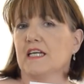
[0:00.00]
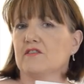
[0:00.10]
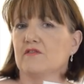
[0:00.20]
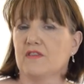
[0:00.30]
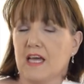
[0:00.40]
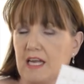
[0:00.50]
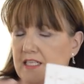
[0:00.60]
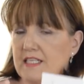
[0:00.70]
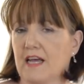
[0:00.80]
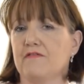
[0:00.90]
out of there,
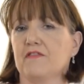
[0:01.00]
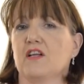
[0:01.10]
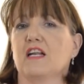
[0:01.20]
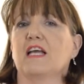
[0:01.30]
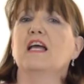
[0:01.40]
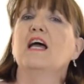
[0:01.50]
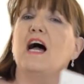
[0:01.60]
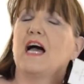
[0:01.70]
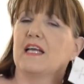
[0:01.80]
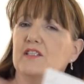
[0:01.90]
and definitely
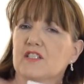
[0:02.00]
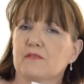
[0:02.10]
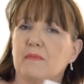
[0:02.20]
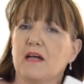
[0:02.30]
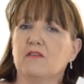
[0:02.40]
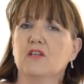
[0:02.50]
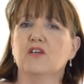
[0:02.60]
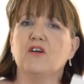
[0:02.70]
I can smell